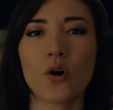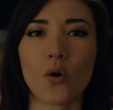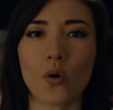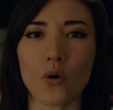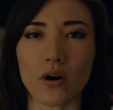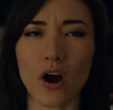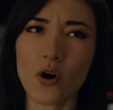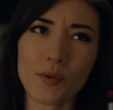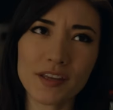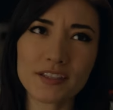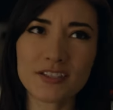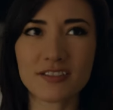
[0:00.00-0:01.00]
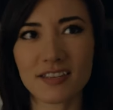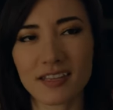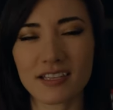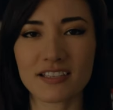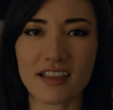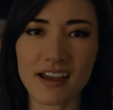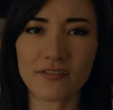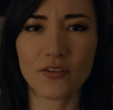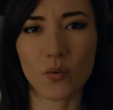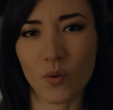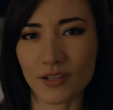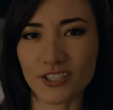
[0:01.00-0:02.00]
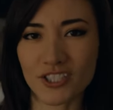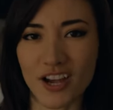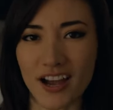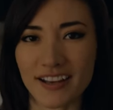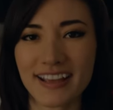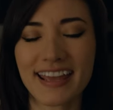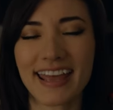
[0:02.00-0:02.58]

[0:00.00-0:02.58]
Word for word: Or, oh, we just need this light for one shot